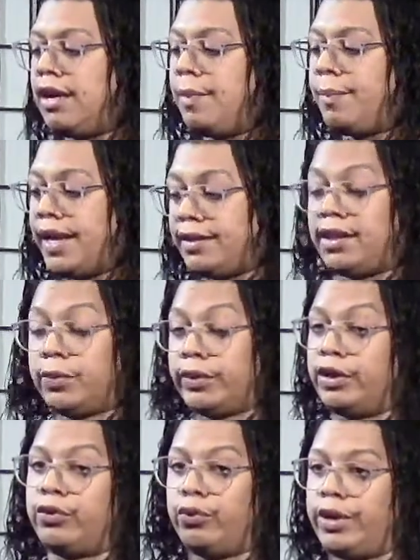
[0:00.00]
but I think it would look
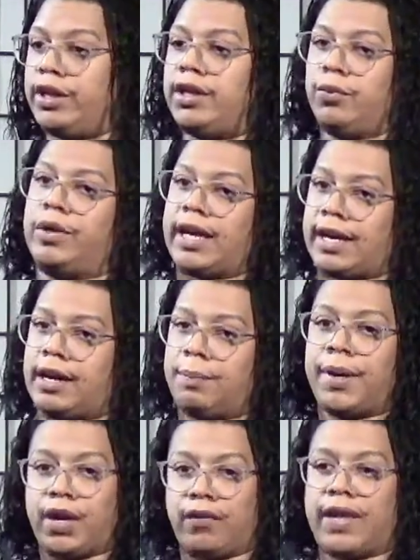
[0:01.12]
really good with like a
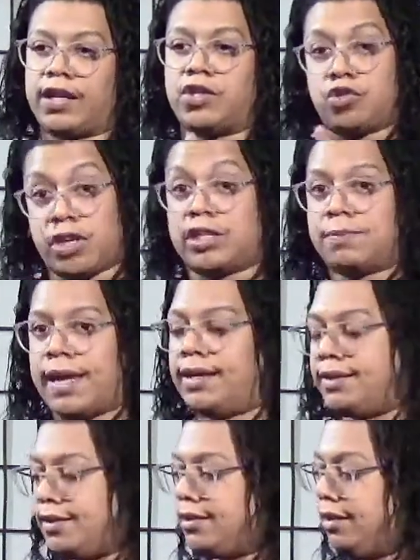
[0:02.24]
pair of like dress
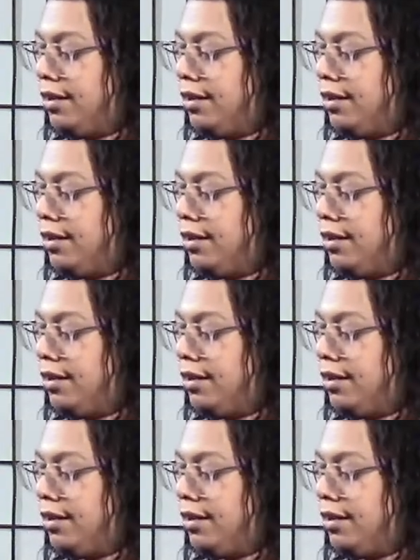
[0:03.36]
pants.